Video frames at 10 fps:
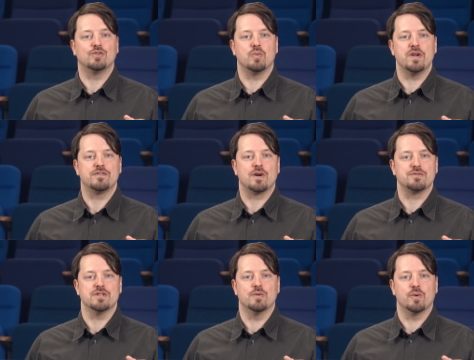to wind
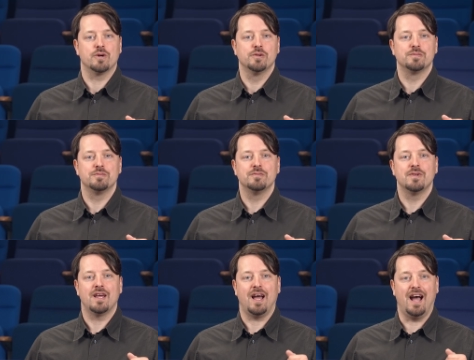farms in the world?
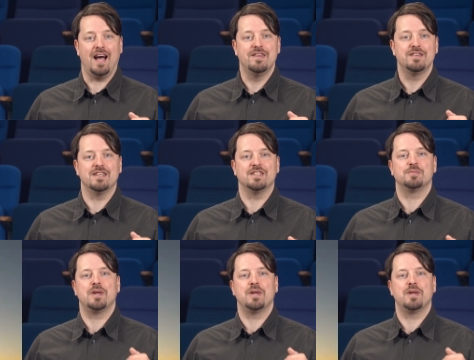And it is